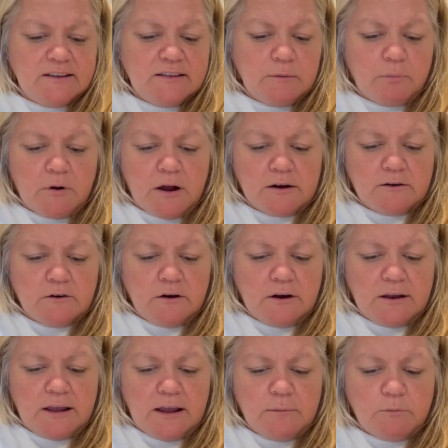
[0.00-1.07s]
that Procter &
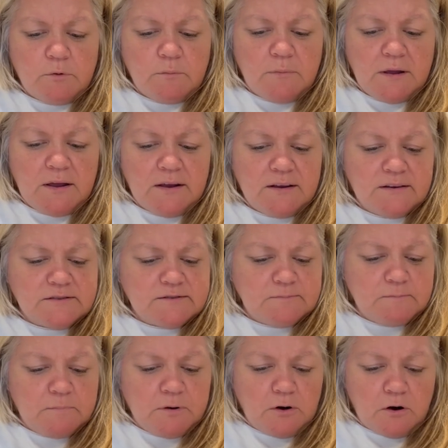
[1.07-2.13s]
Gamble make is
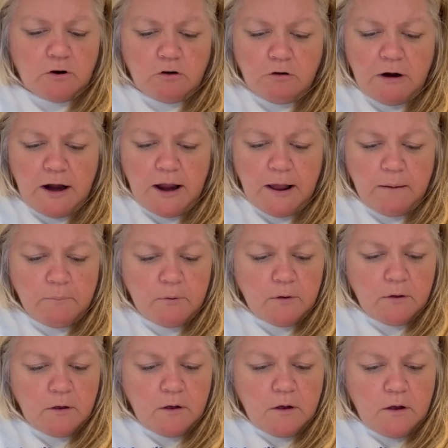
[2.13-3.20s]
pure crap.
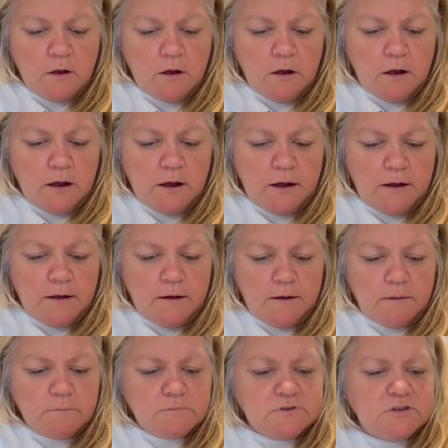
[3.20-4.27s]

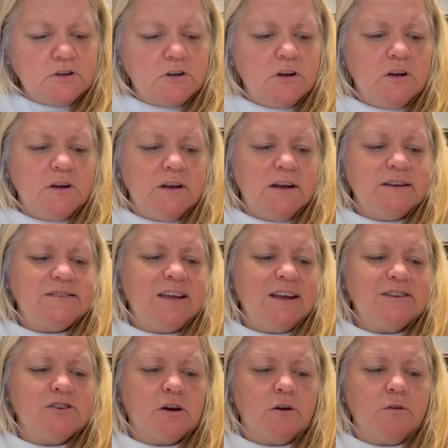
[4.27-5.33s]
It
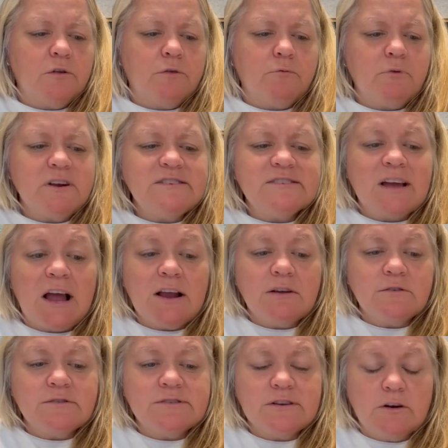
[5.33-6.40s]
takes her 3
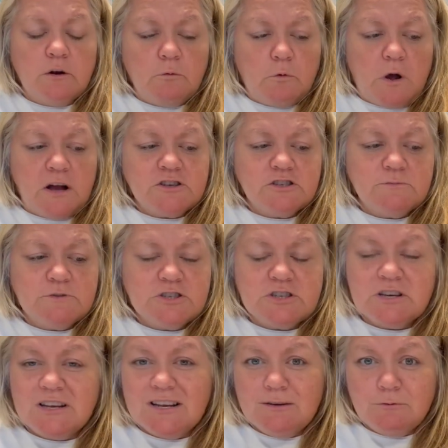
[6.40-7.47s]
cycles in her washing
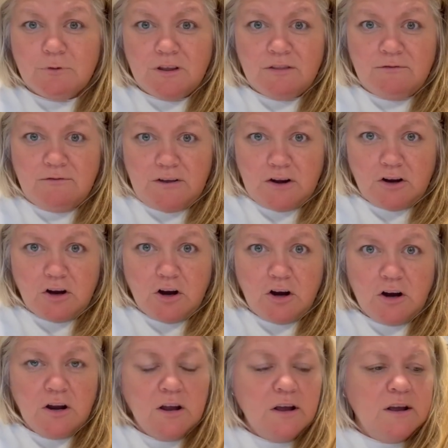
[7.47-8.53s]
machine with
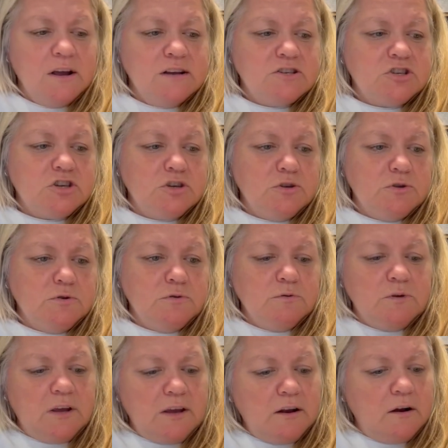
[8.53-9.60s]
vinegar to
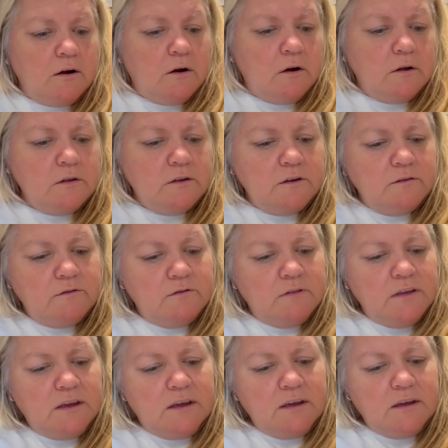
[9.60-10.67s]
get all of
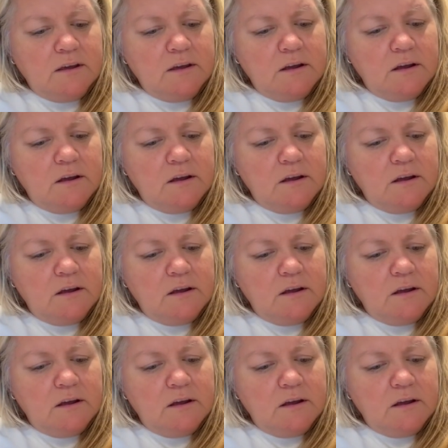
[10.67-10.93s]
the